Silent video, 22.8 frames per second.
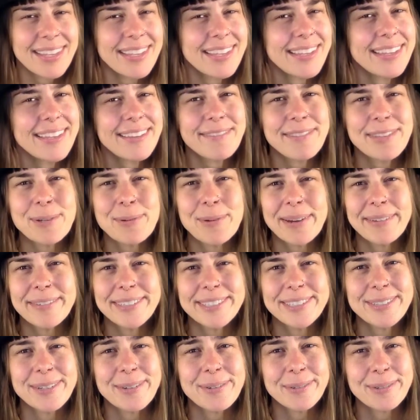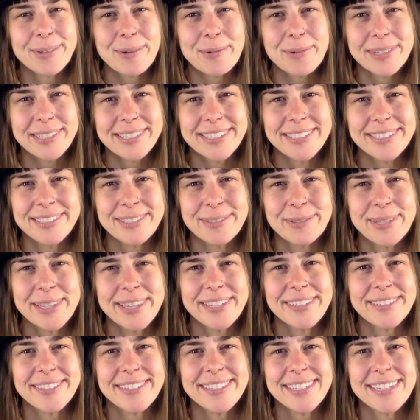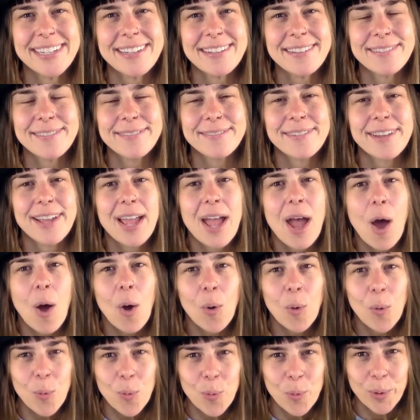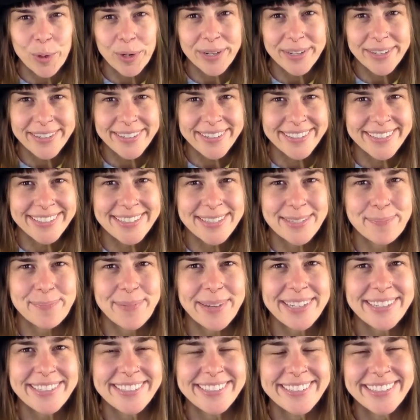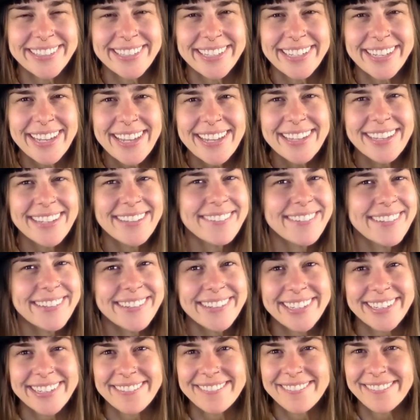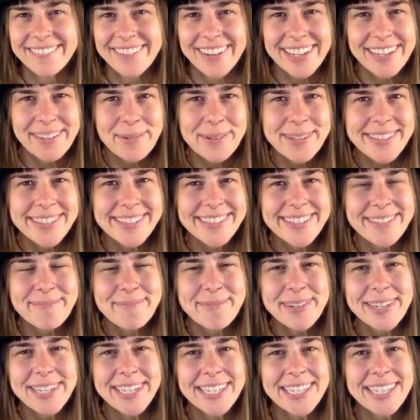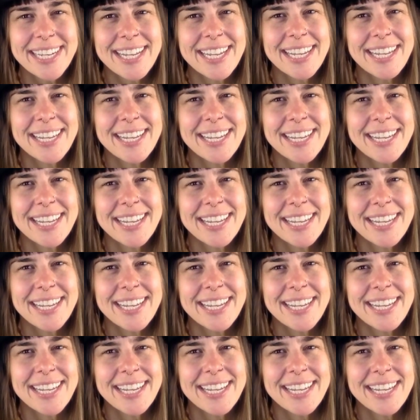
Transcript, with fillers: If you ever don't know what to do with yourself, or especially if you're in a fight with someone,